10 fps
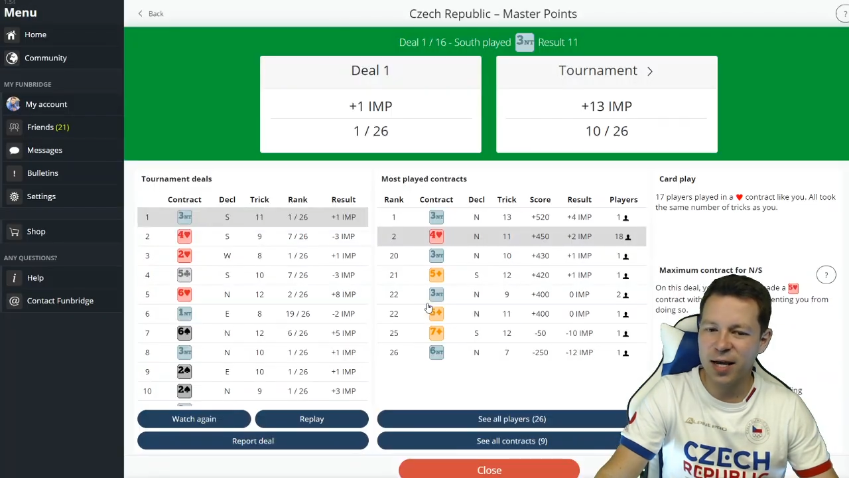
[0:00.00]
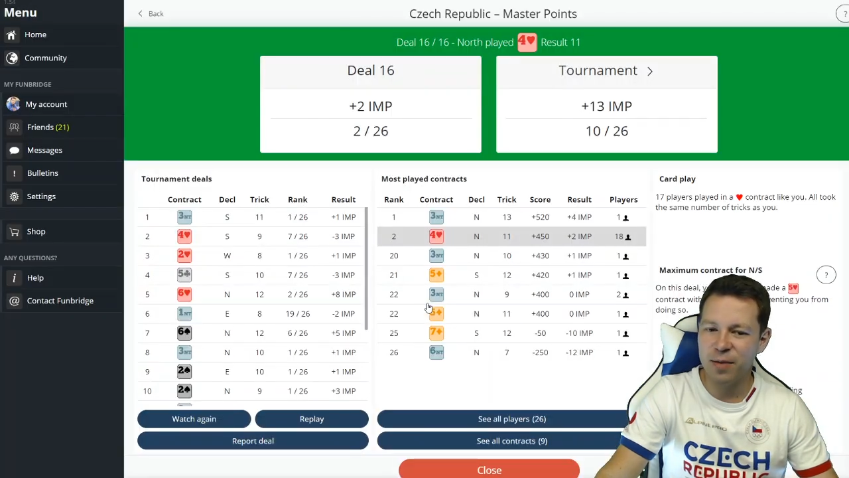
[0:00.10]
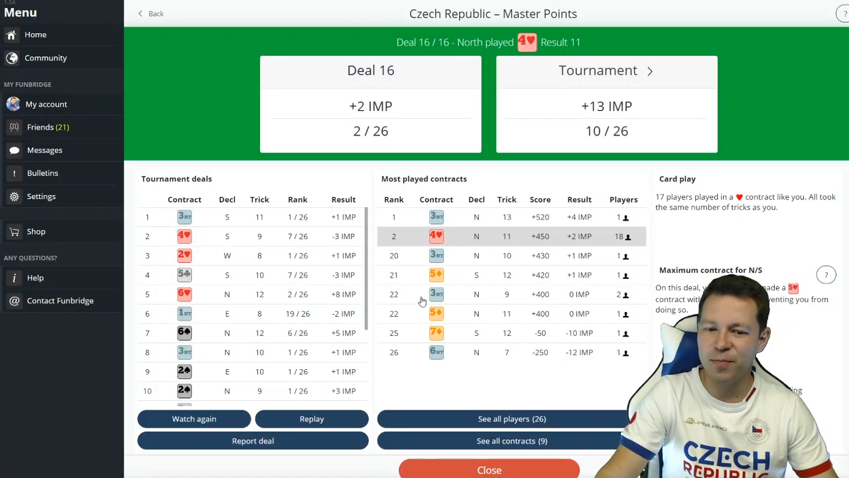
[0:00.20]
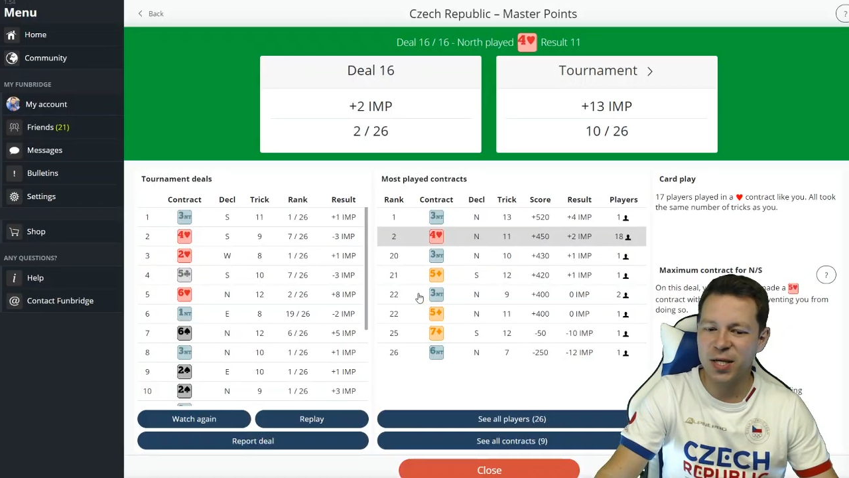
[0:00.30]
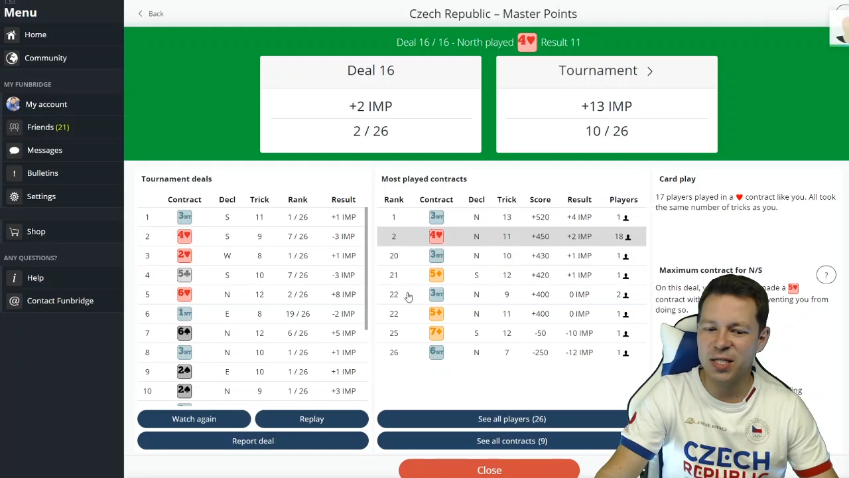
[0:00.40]

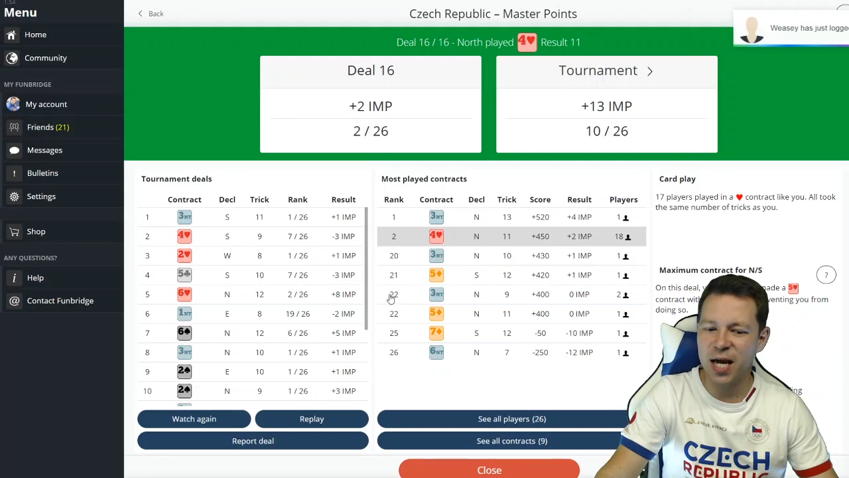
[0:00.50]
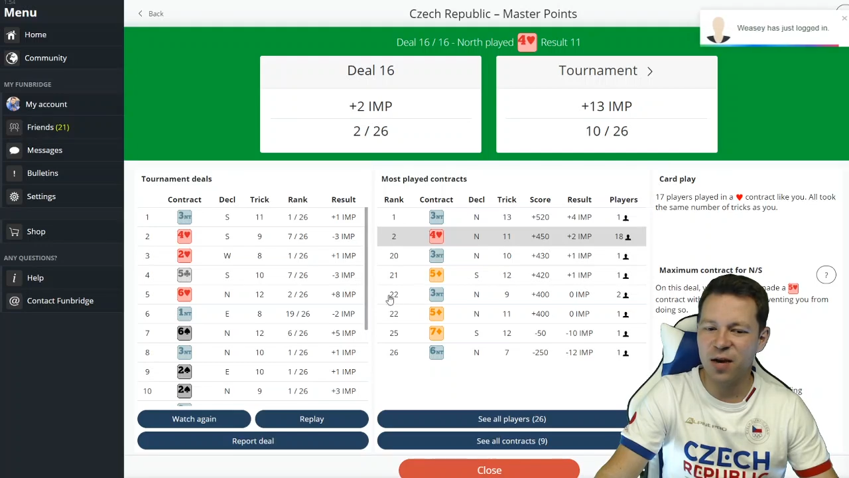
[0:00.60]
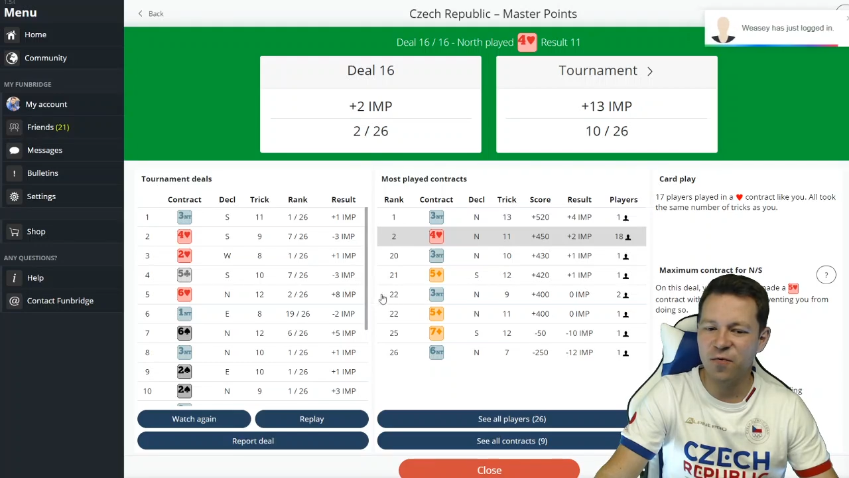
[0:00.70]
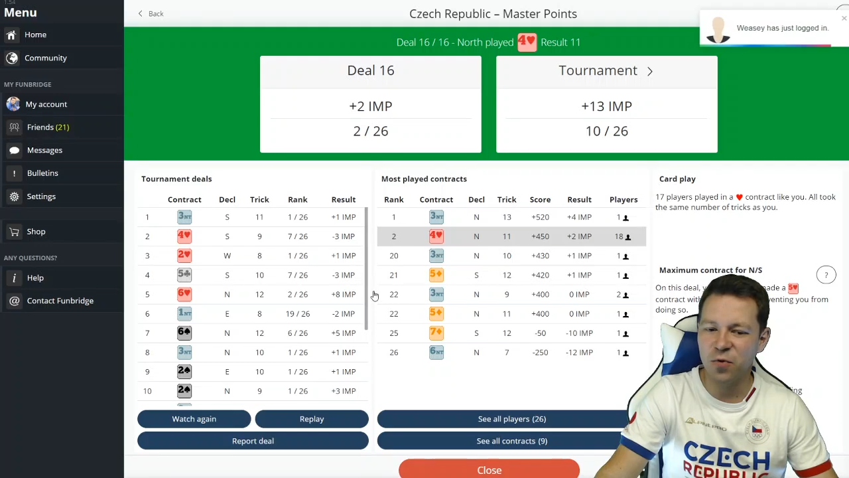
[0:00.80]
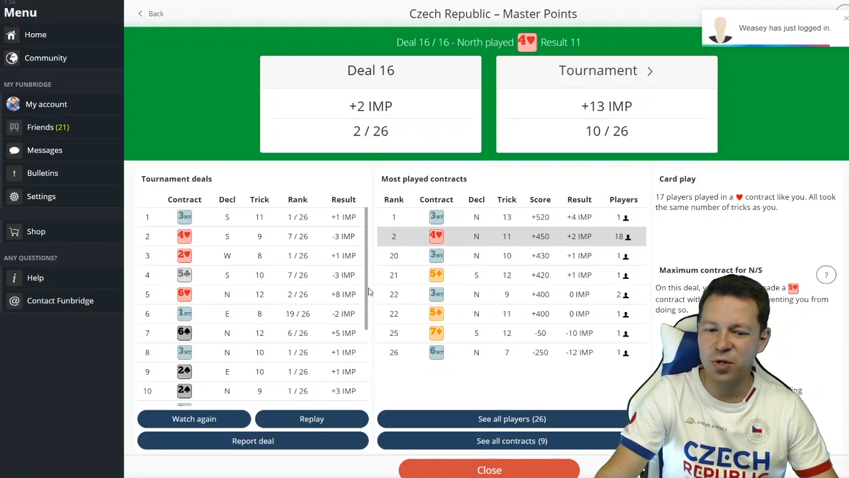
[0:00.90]
a
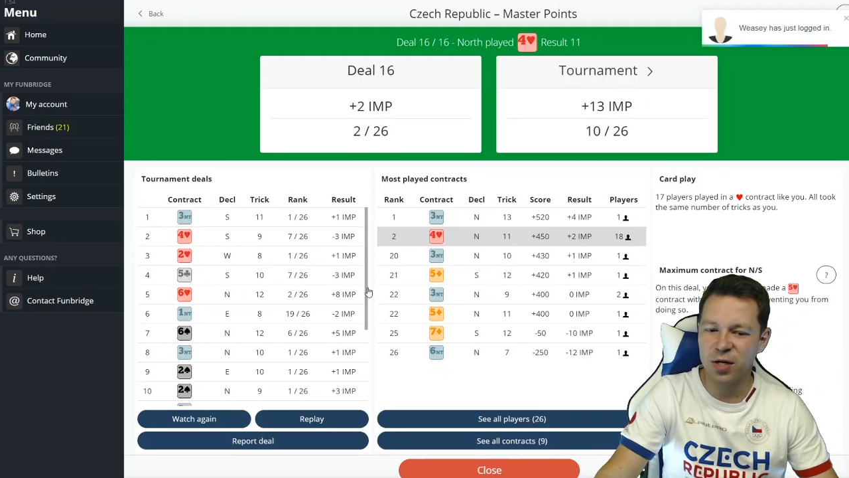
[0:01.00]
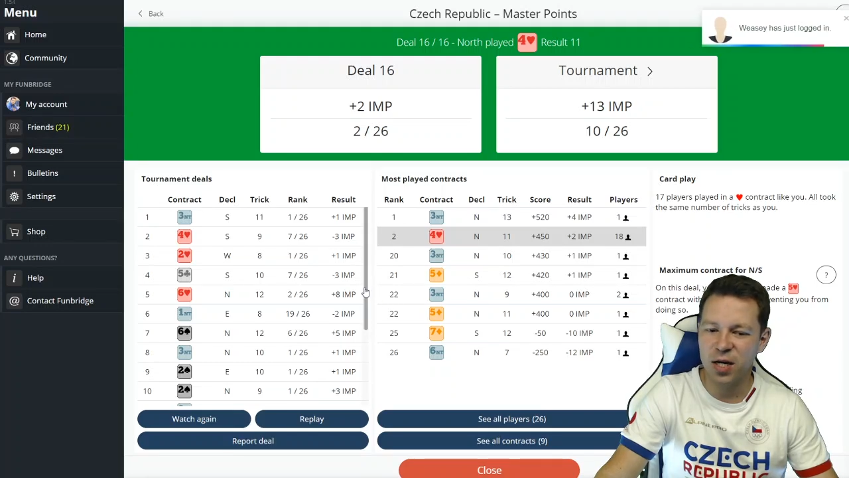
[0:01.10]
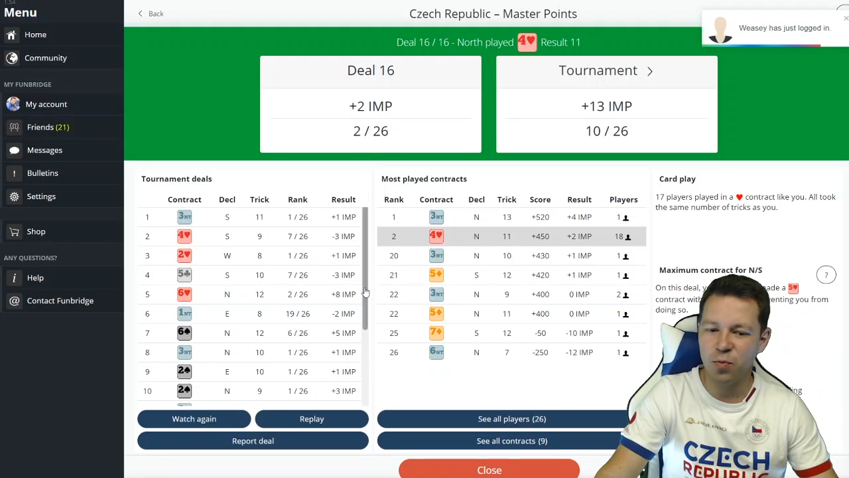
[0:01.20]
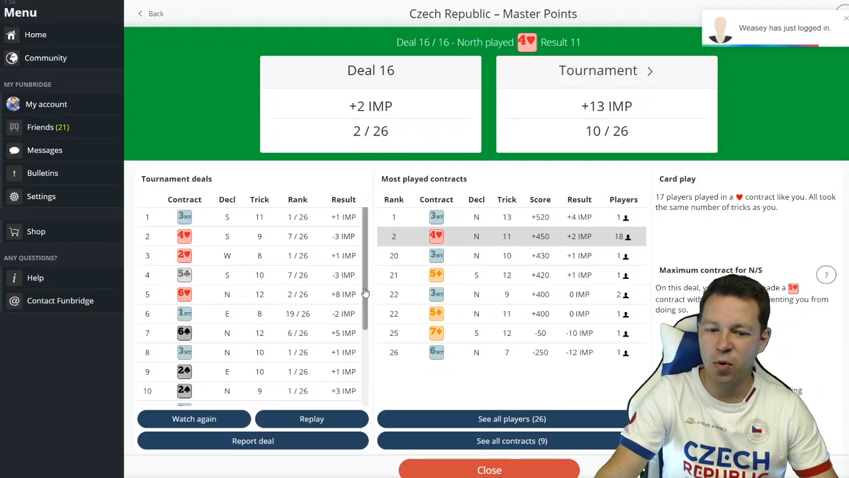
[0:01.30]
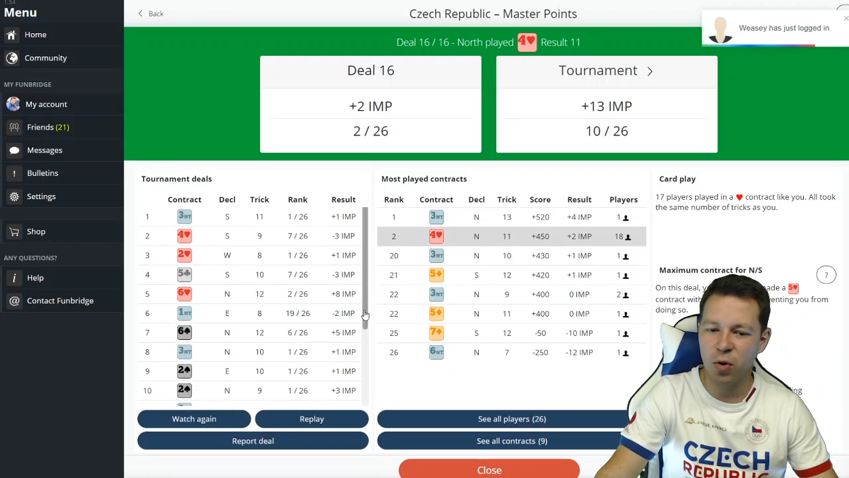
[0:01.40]

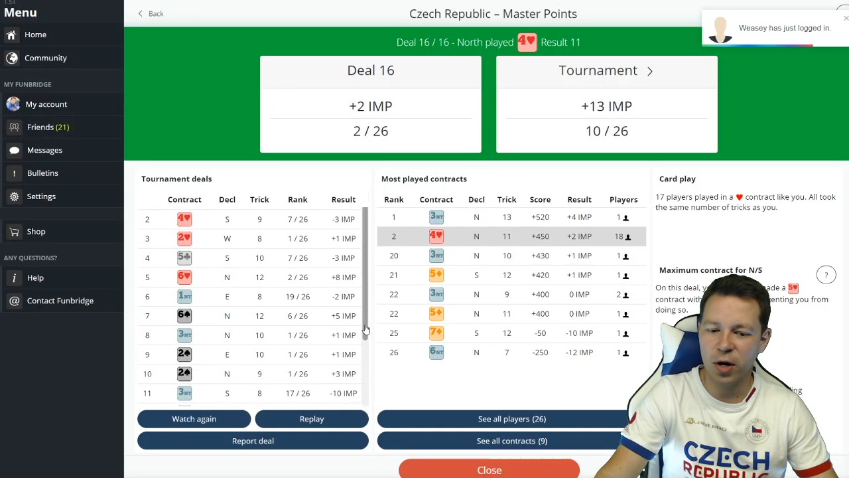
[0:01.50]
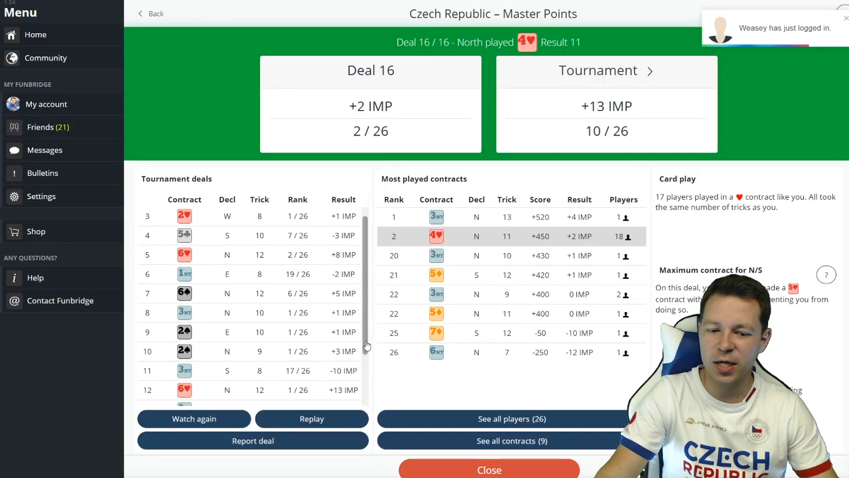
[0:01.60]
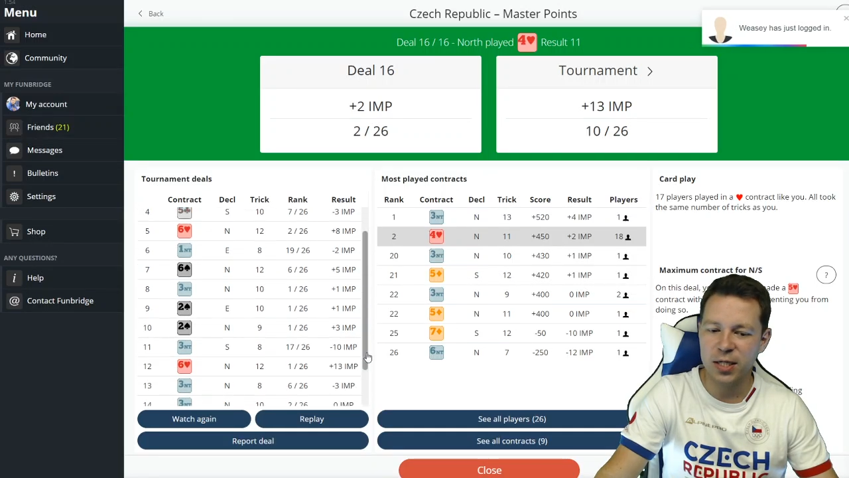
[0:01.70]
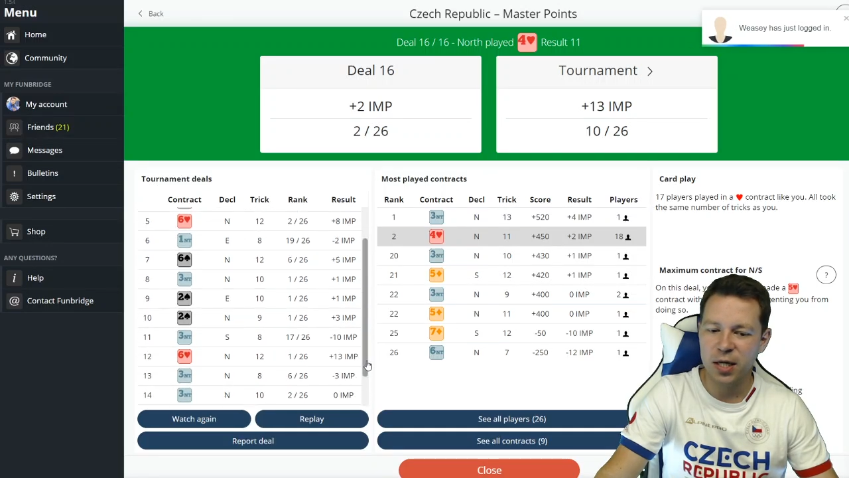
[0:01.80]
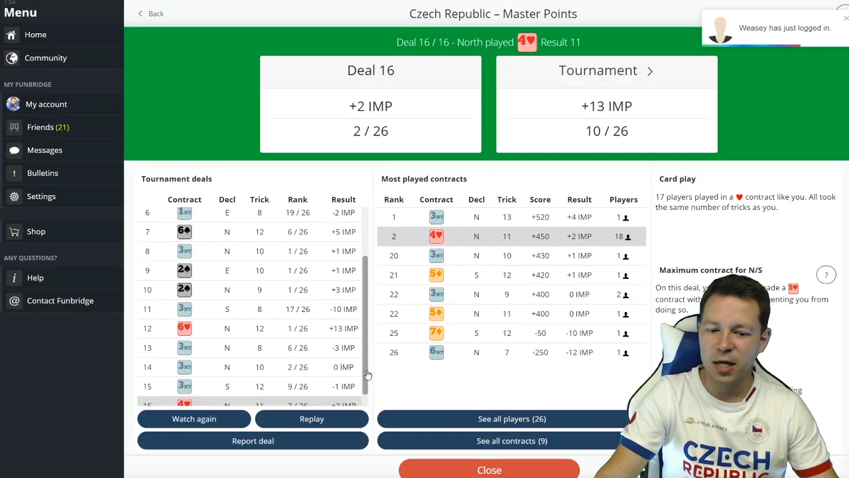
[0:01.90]
unfortunate
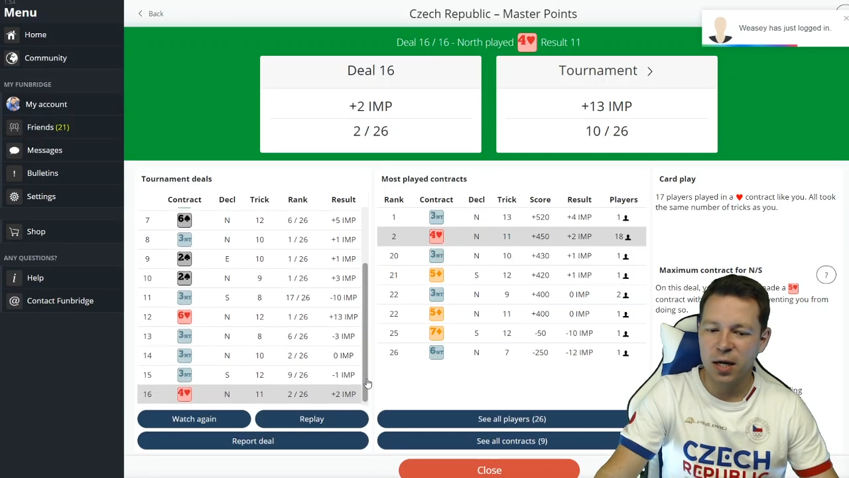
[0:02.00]
board,